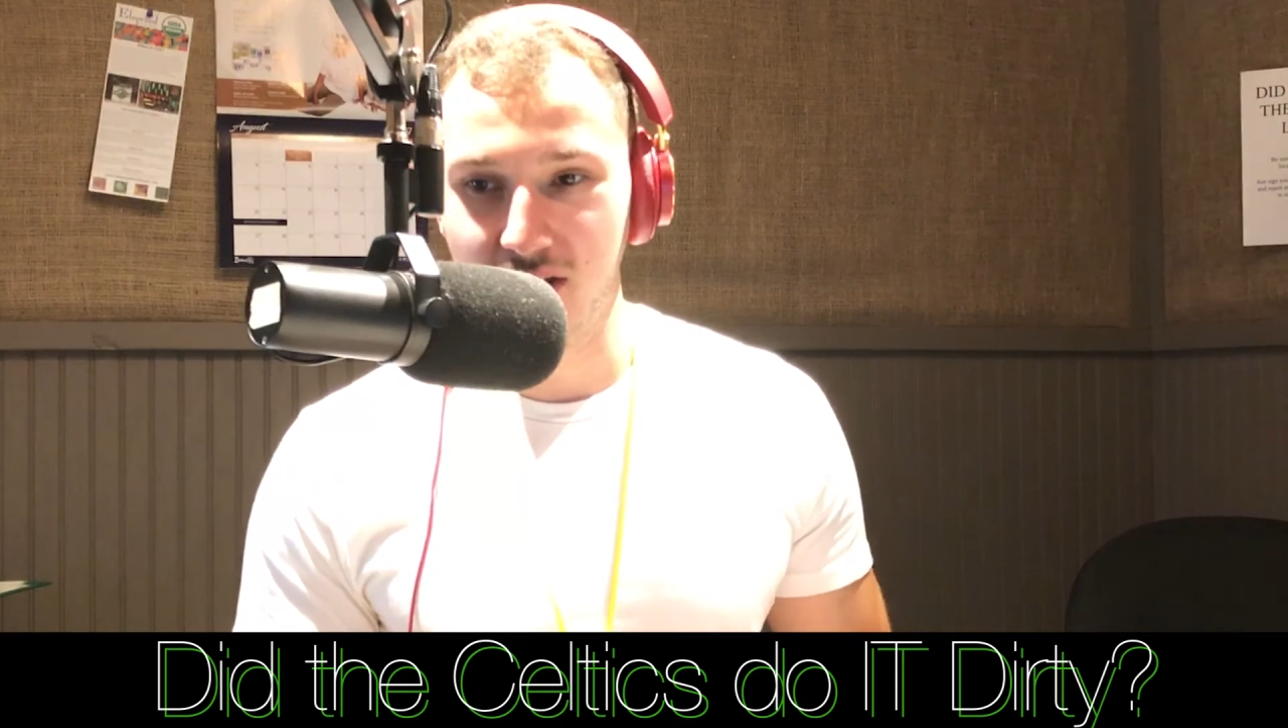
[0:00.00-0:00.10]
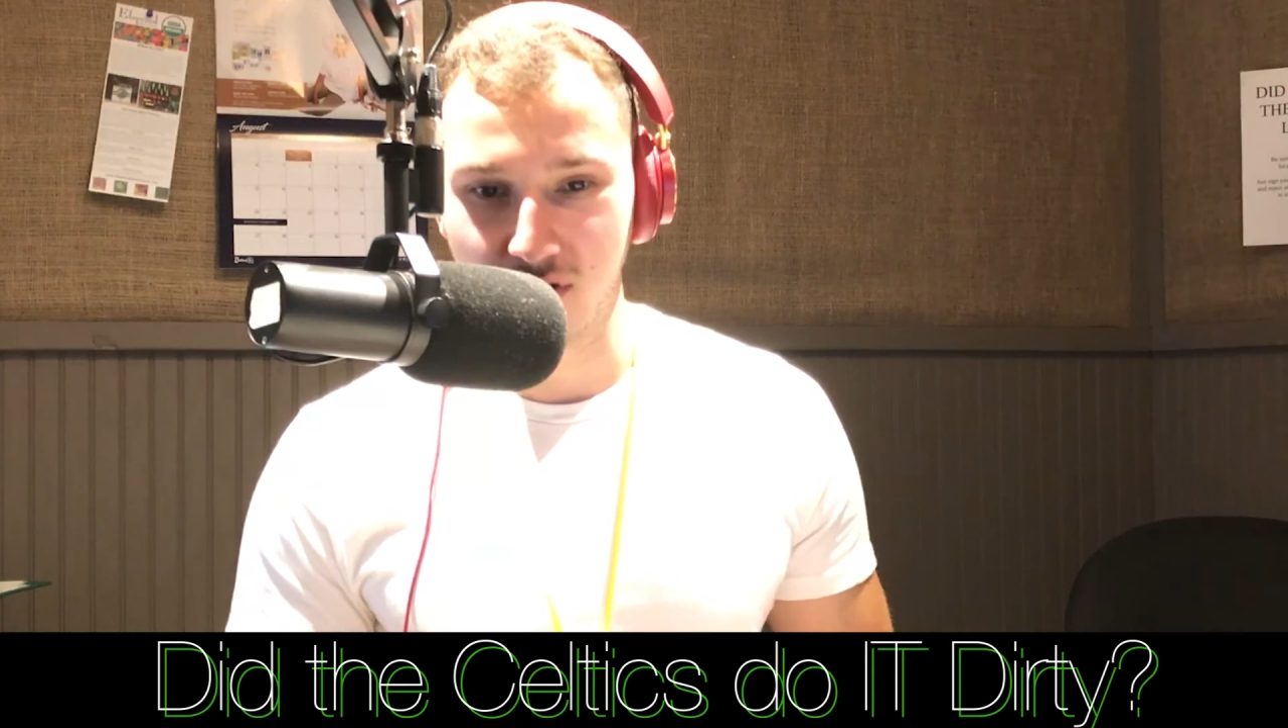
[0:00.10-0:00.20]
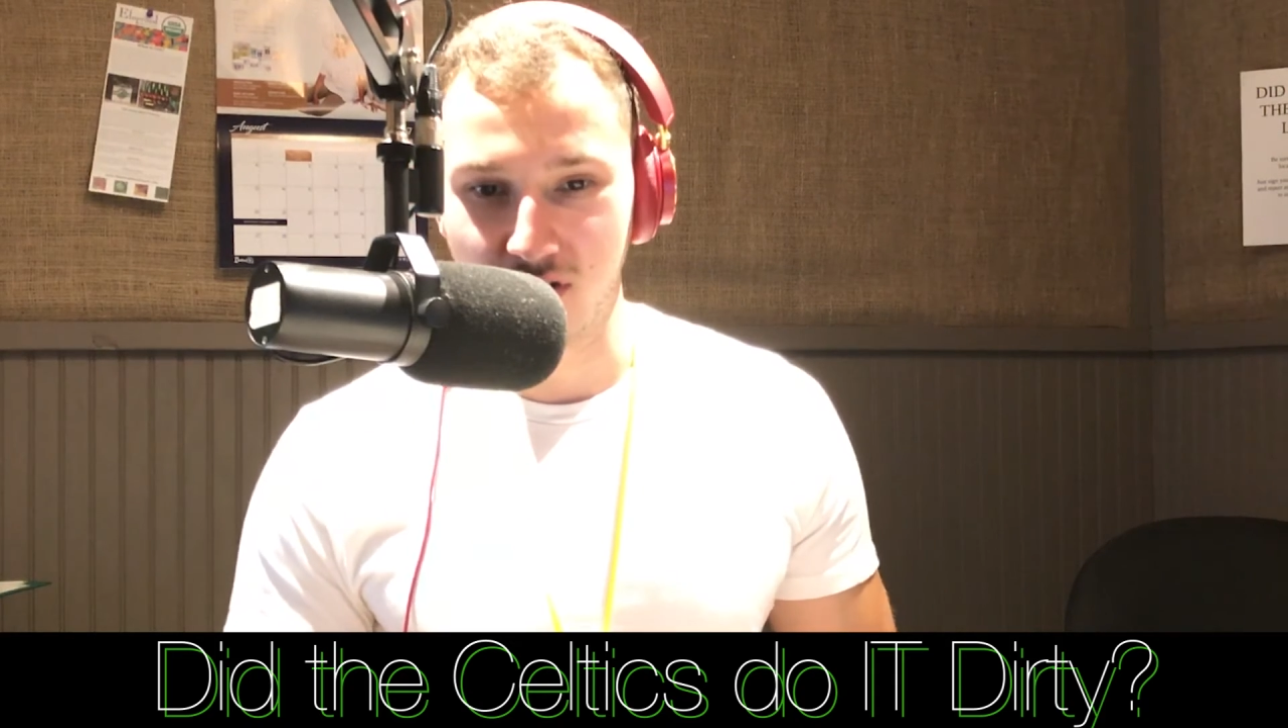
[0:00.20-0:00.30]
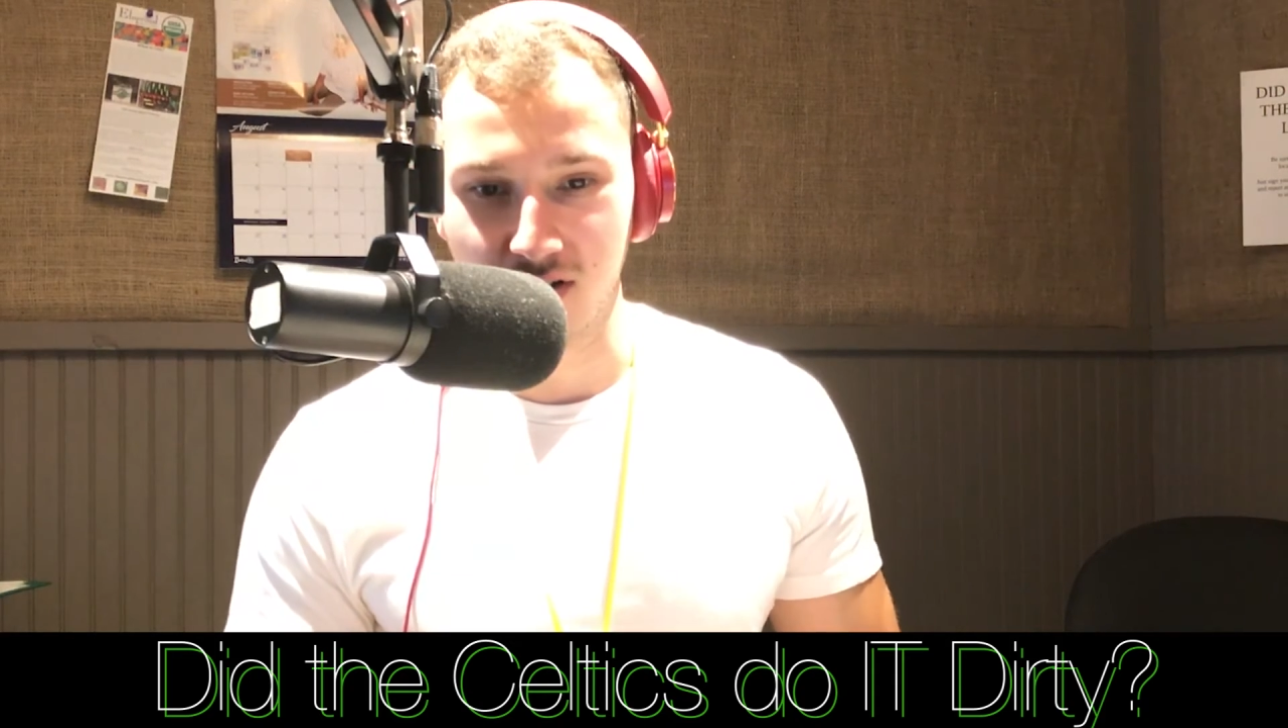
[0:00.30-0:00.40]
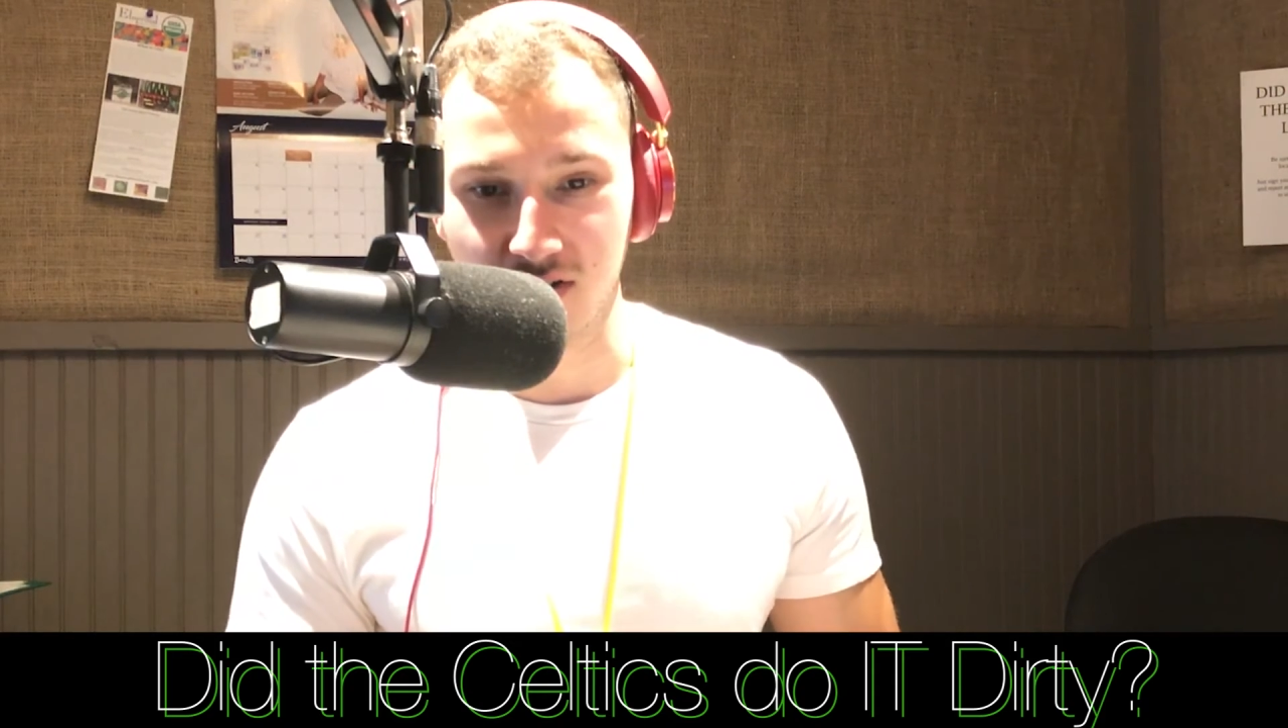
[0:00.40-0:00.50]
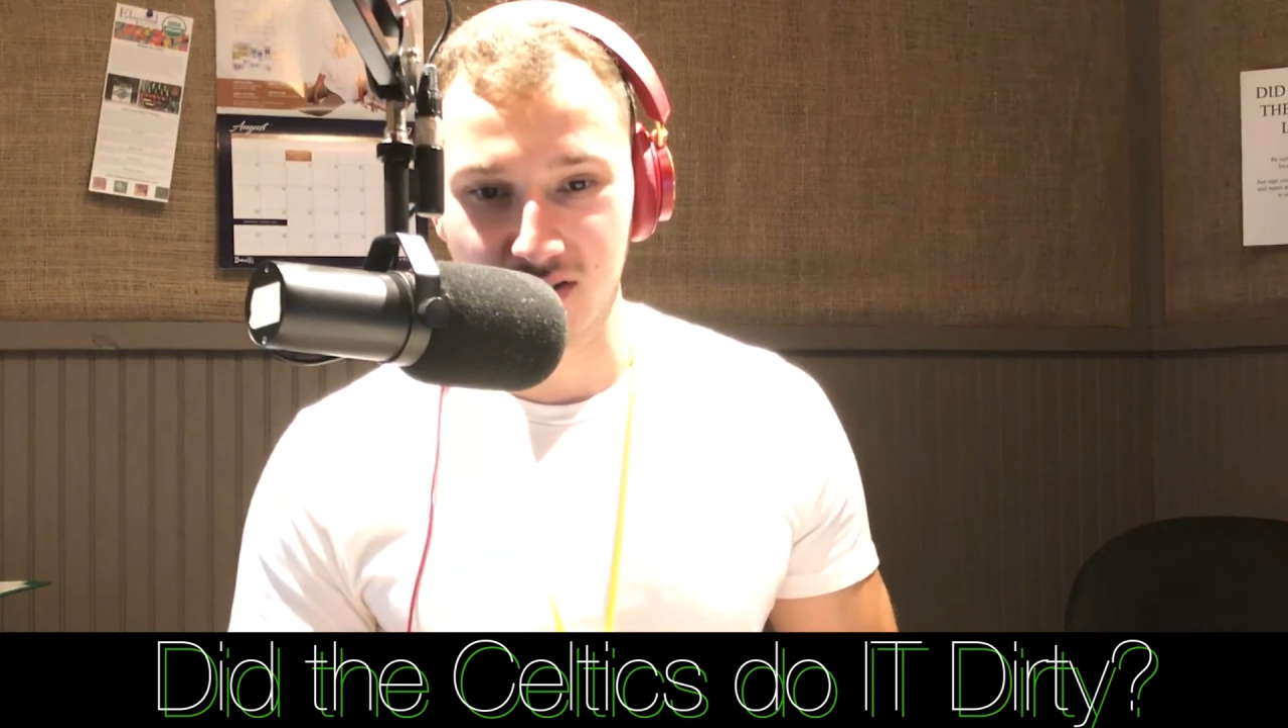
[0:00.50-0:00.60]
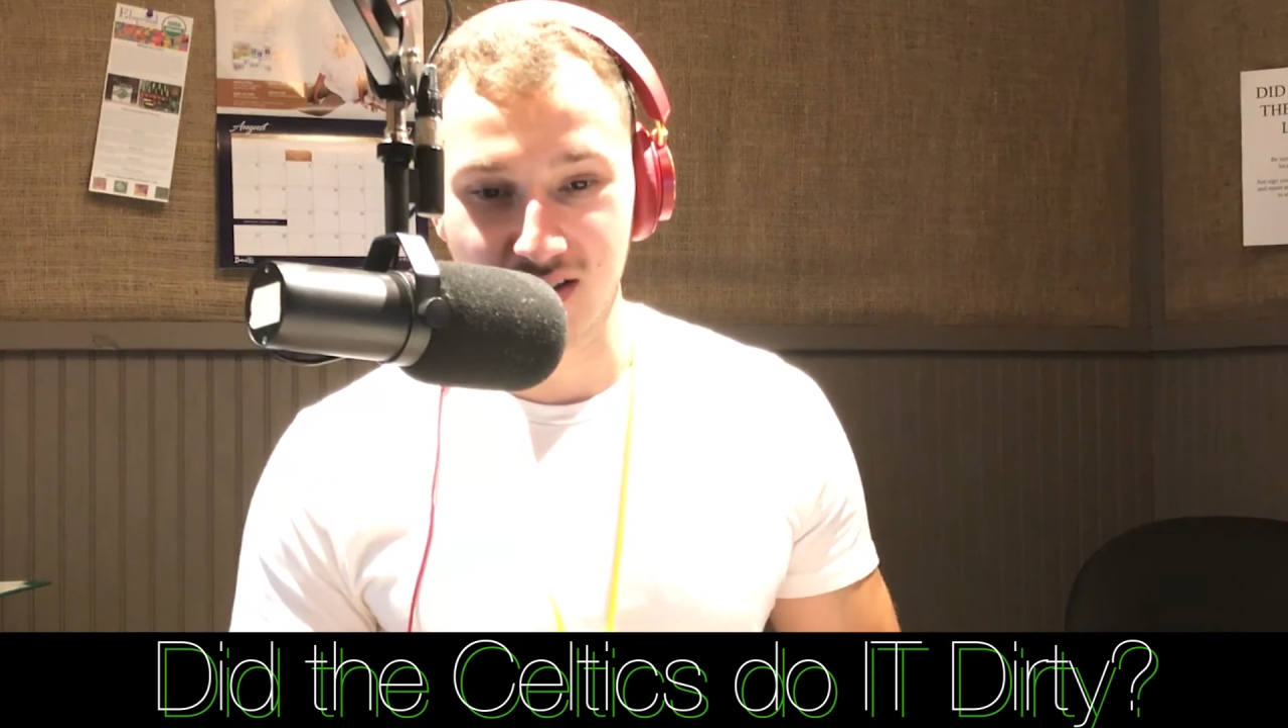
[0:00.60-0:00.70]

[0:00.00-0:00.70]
in regardless,